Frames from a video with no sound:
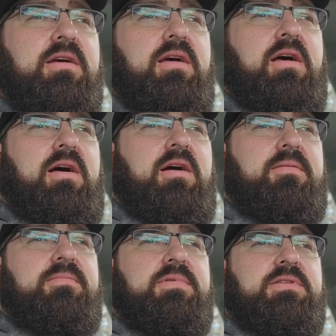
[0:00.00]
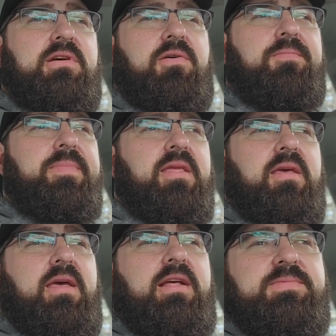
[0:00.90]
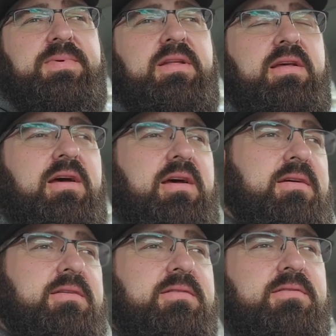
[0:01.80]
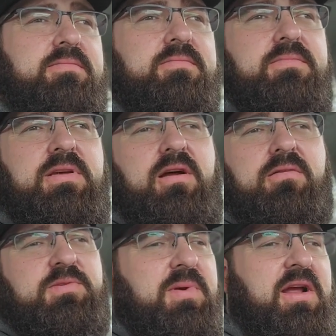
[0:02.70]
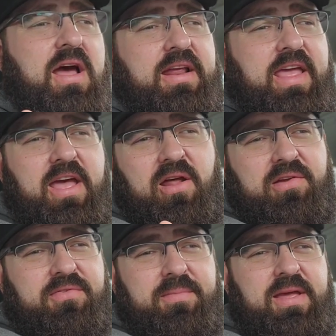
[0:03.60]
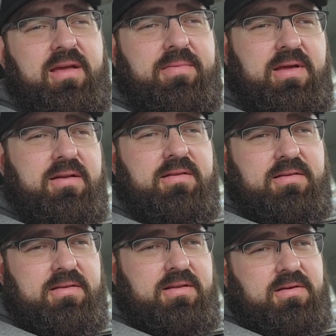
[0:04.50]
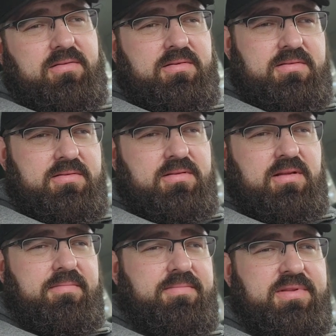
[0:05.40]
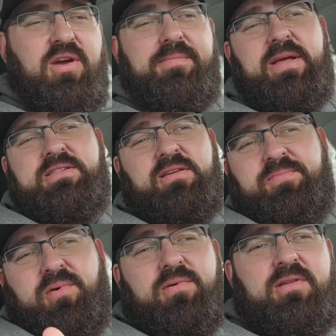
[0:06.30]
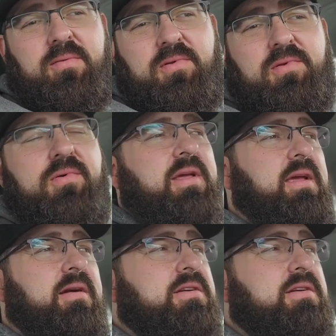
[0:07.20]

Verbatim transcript: Um, so it's been uh, you know it's been kind of chaotic for me. I'm not you know I'm basically pulling double duty here,